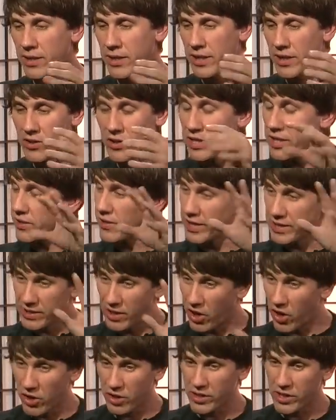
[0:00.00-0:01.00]
and look at like
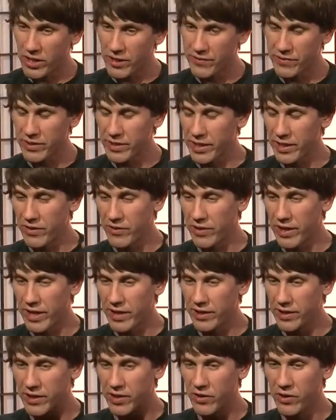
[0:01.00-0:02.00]
the archives on the
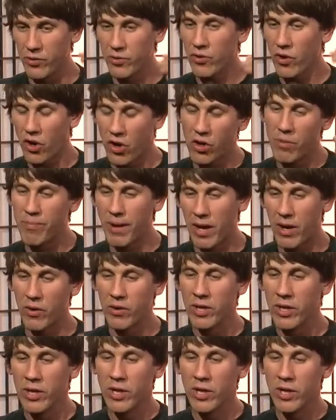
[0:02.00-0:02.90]
internet, you know, it was all about